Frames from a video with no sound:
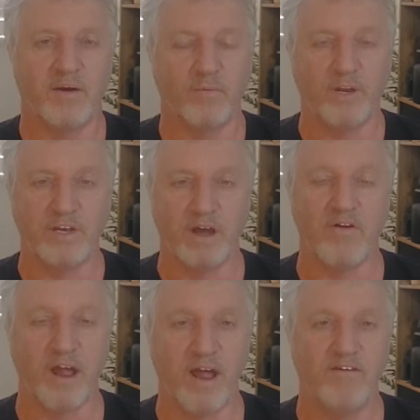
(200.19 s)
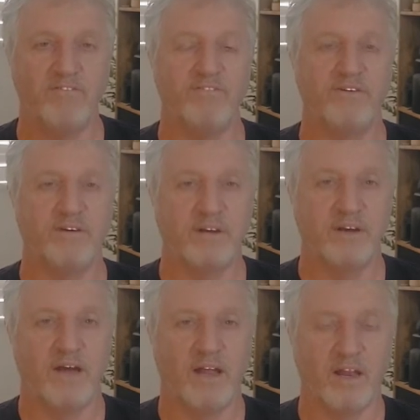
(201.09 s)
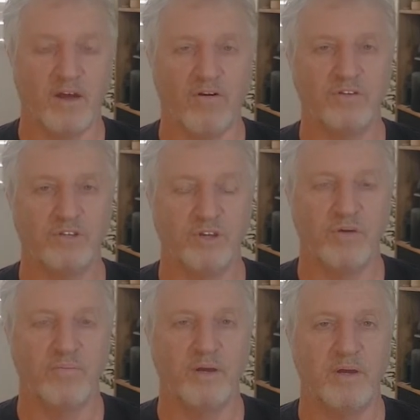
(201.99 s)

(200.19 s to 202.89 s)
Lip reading: we don't have a long-term